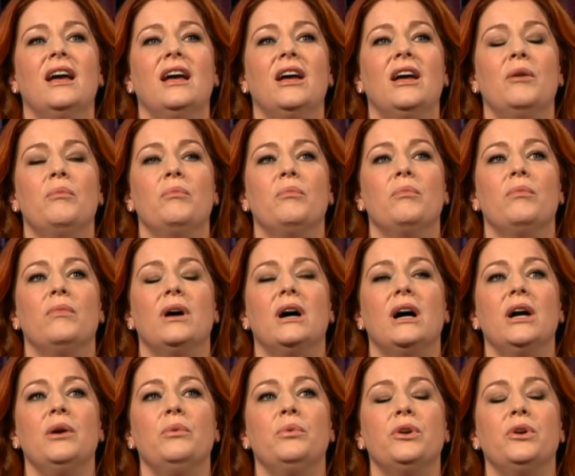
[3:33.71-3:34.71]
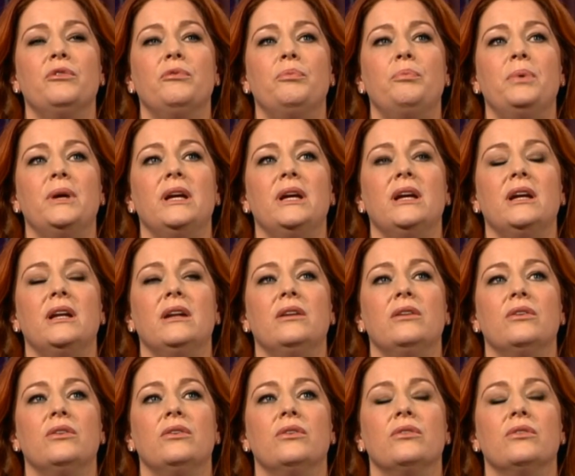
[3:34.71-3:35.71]
I would have
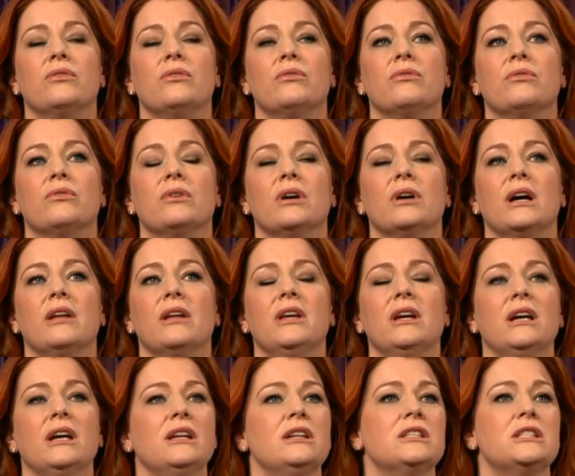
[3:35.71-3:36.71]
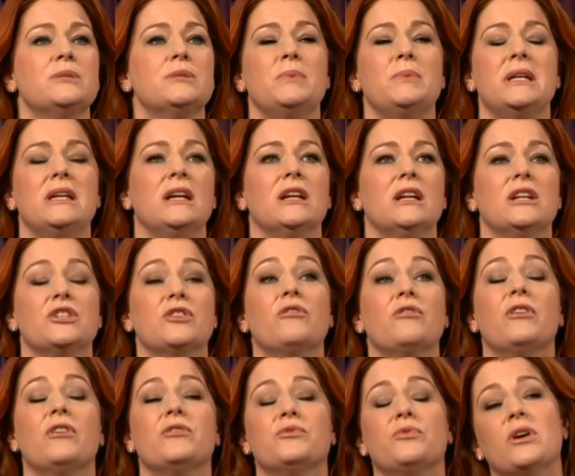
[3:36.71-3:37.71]
been, I think I didn't speak English.
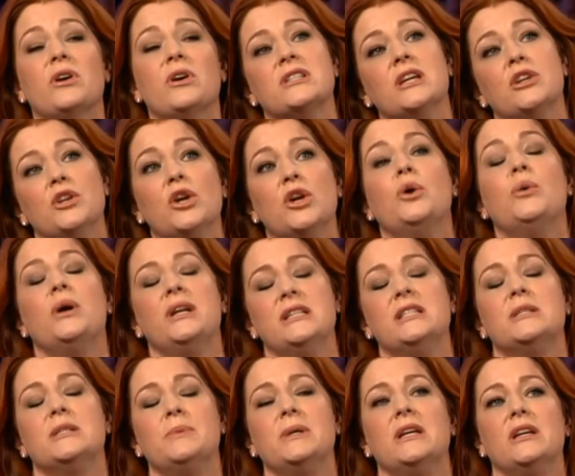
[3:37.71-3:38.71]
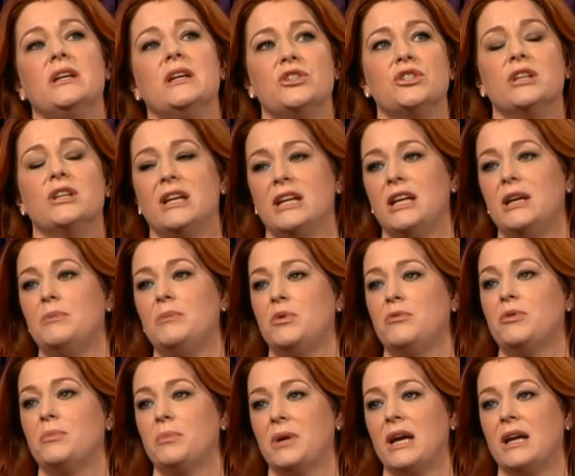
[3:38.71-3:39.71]
As far as I know, I didn't speak English till I came
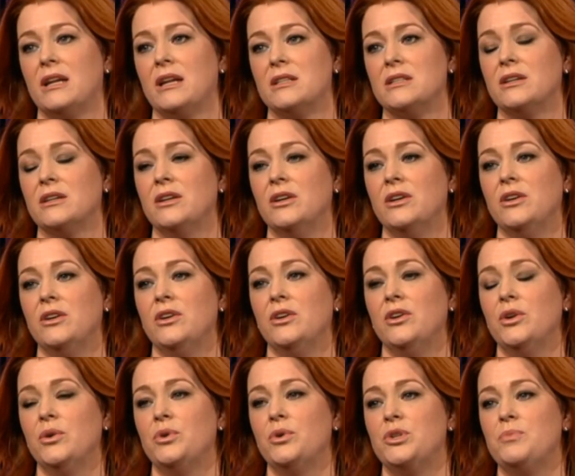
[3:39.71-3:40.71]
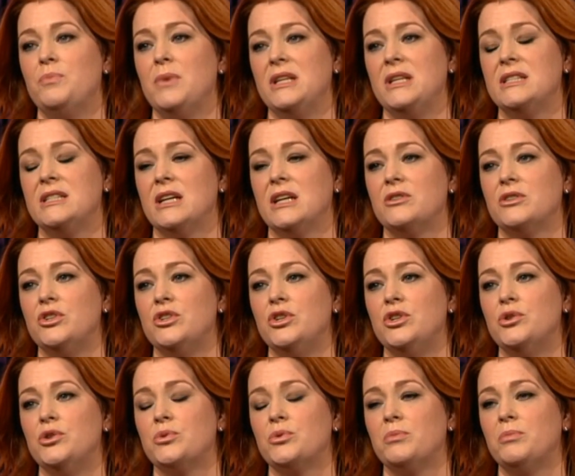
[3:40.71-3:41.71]
home from Canada, which may sound
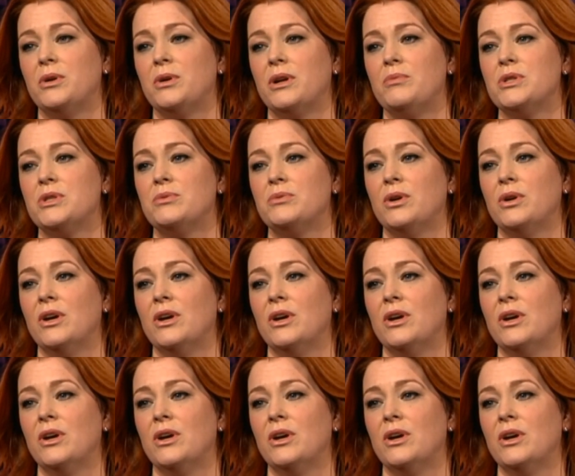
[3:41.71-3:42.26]
unusual, but